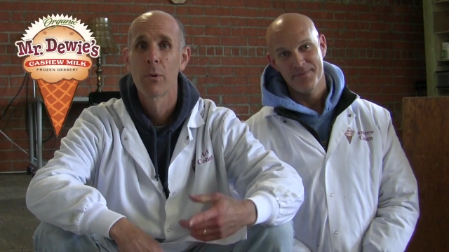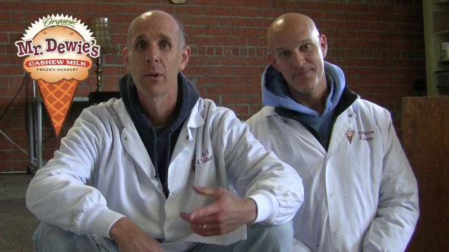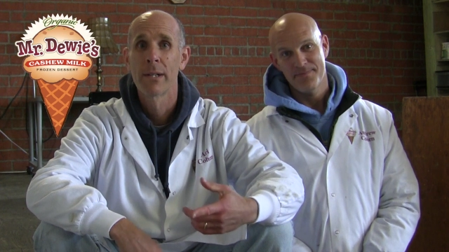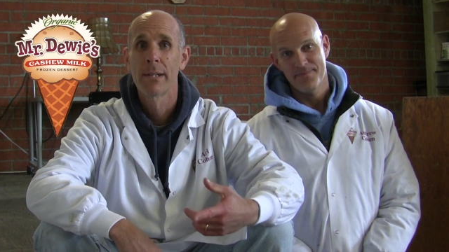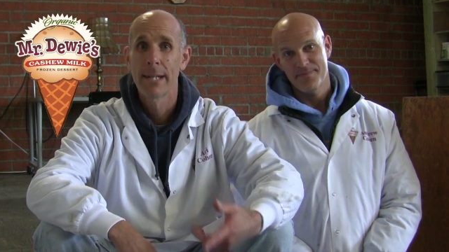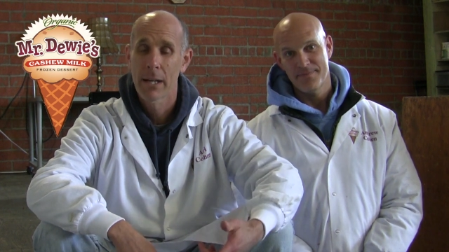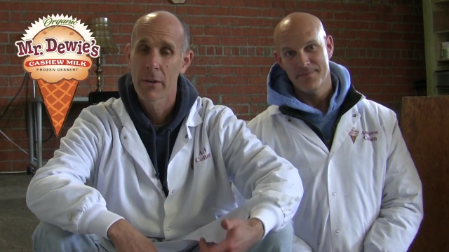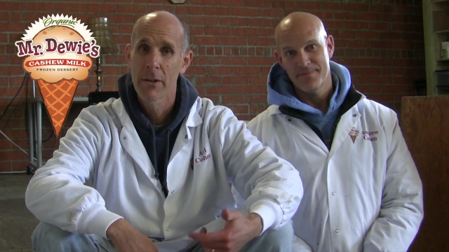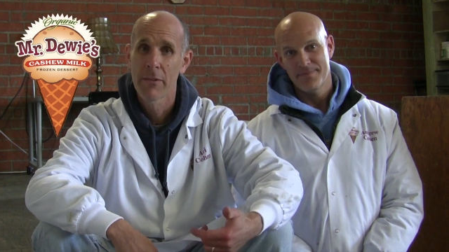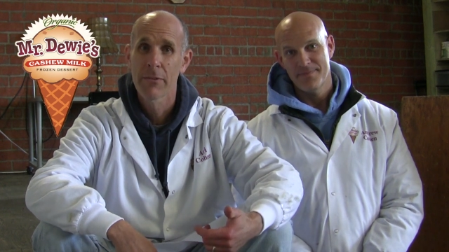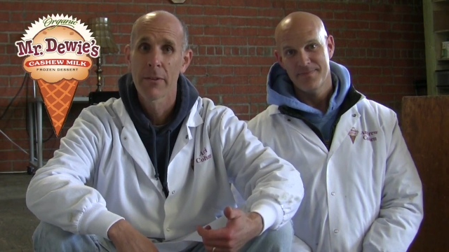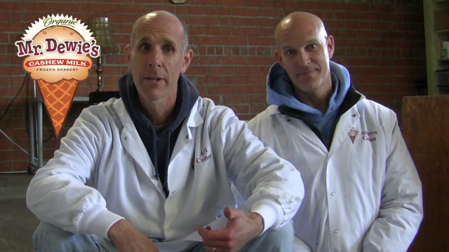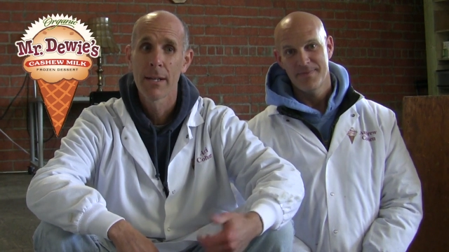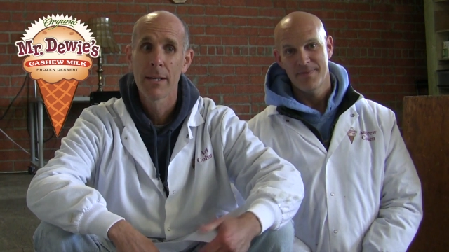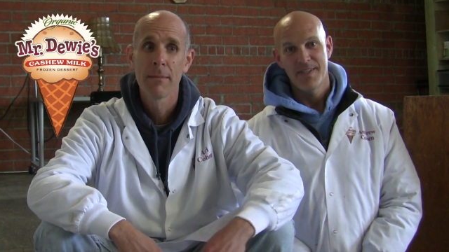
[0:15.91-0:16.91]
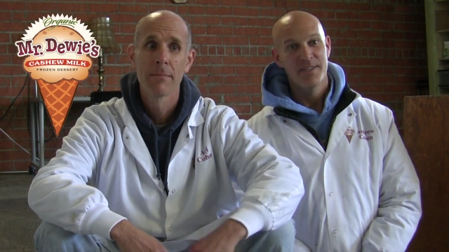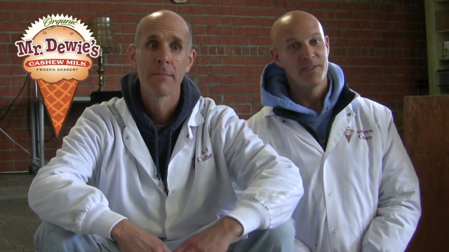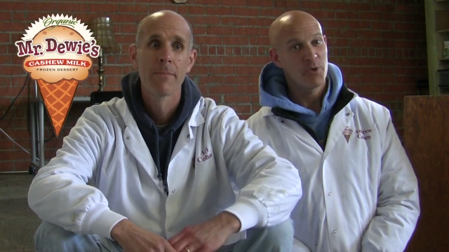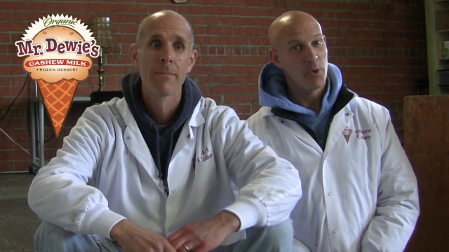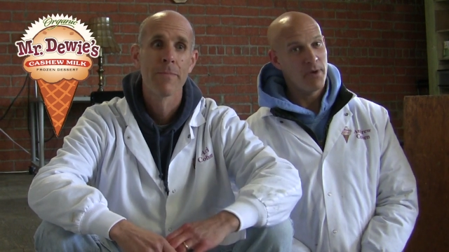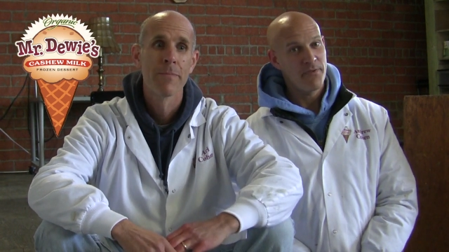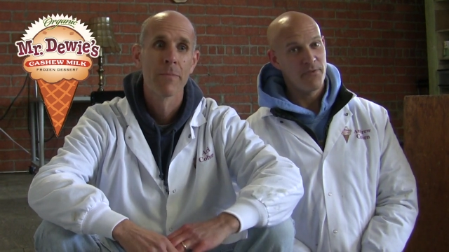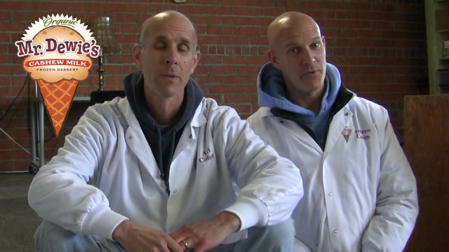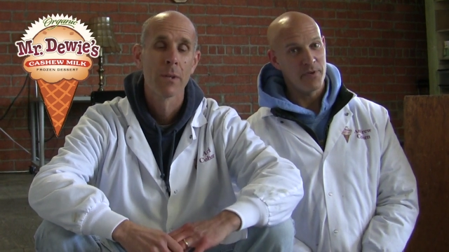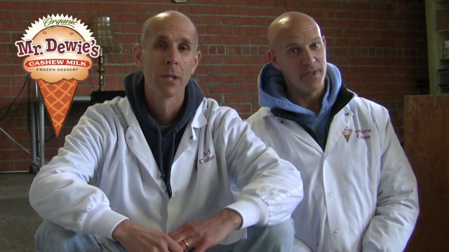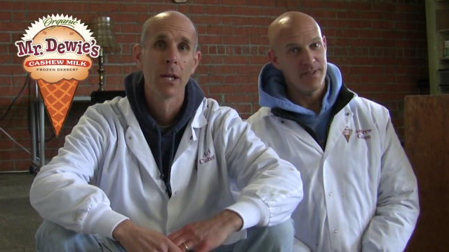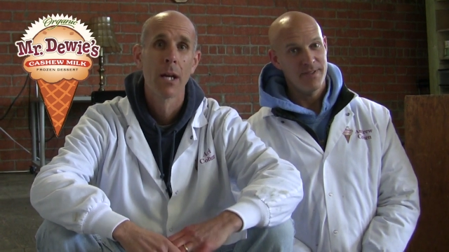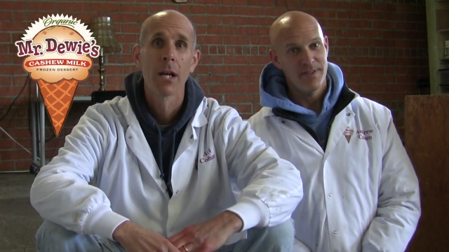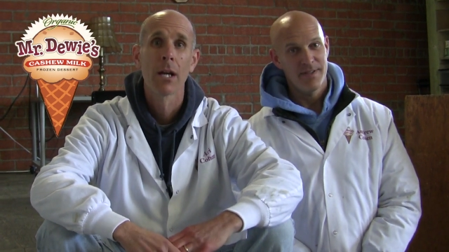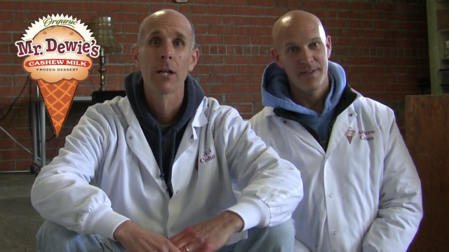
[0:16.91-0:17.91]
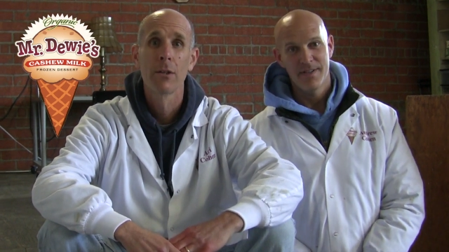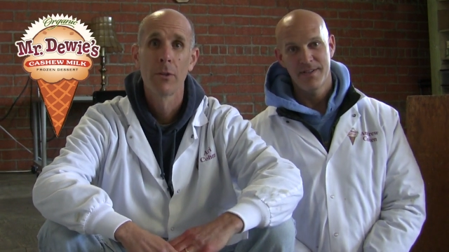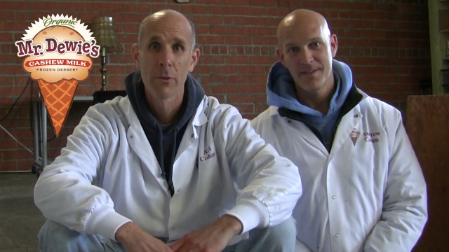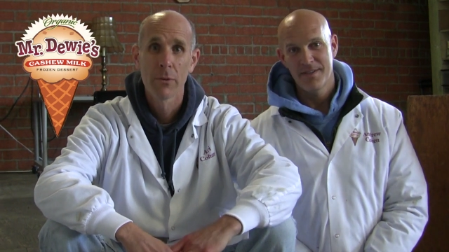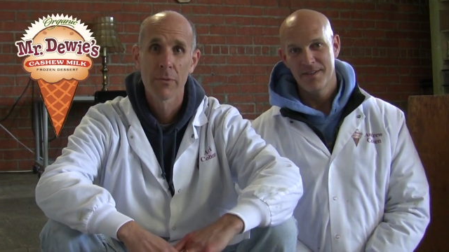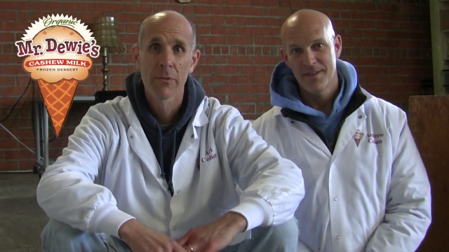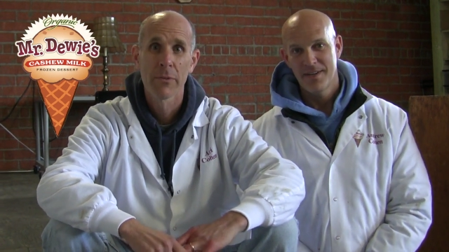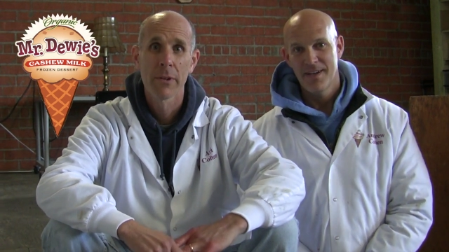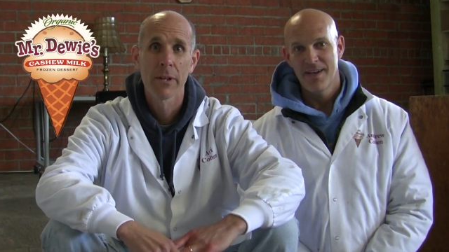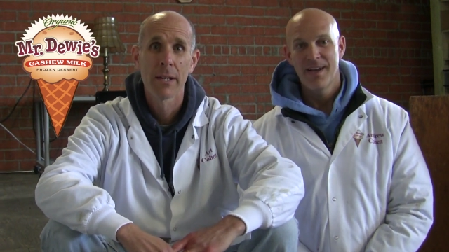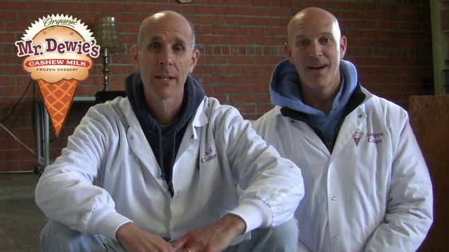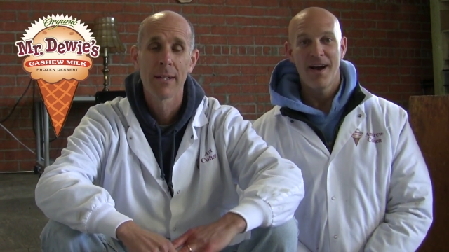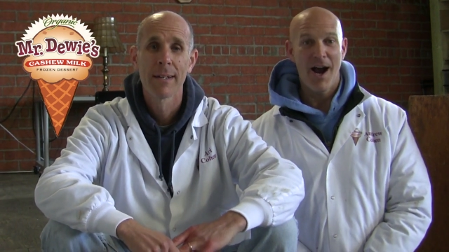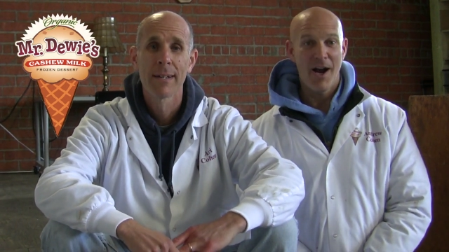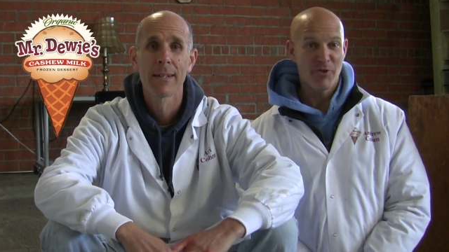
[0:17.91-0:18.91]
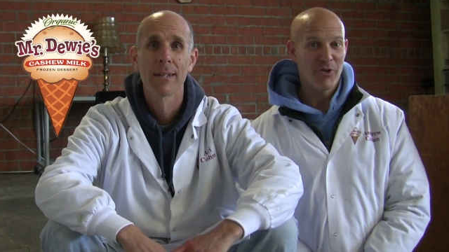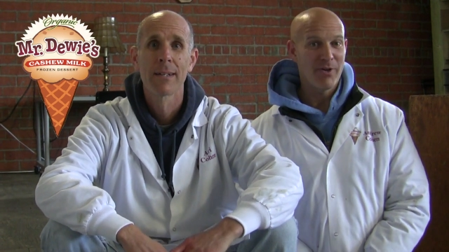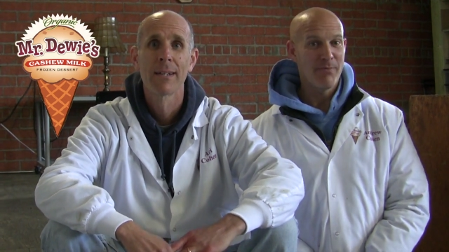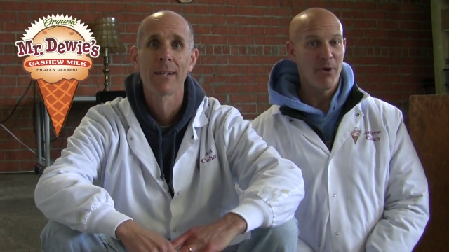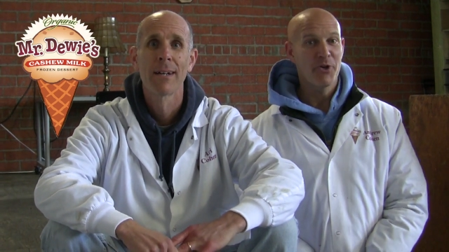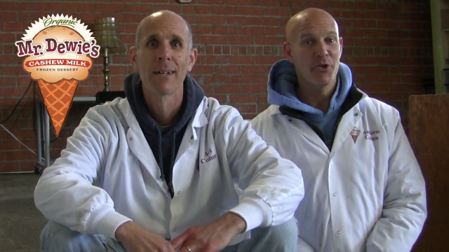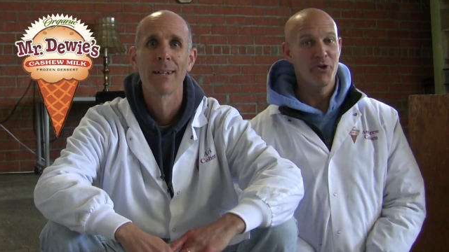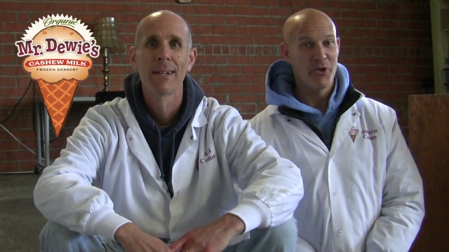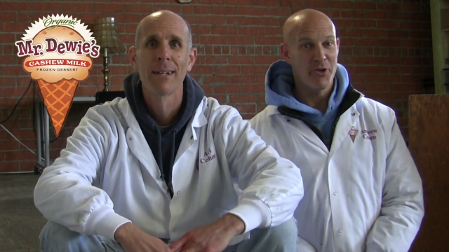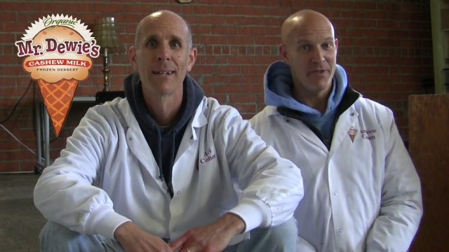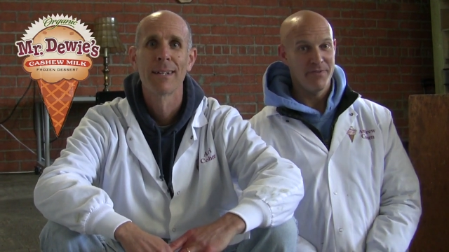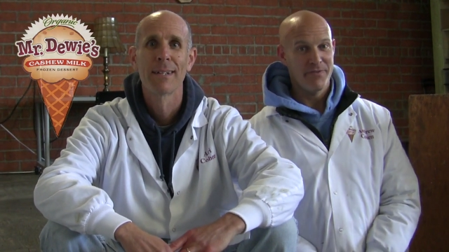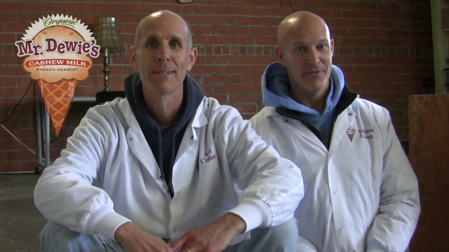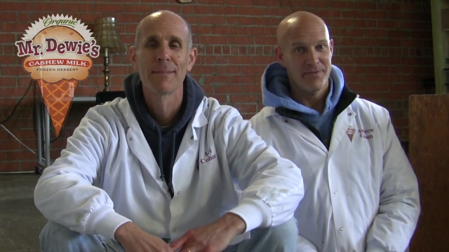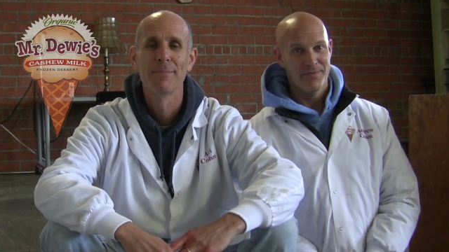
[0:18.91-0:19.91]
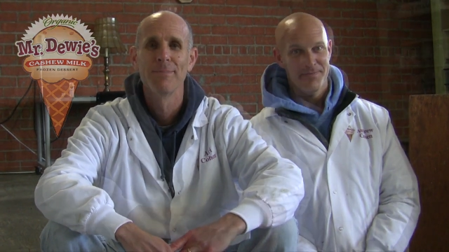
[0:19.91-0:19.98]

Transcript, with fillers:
Speaker 1: We're a dairy-free, soy-free, gluten-free ice cream alternative.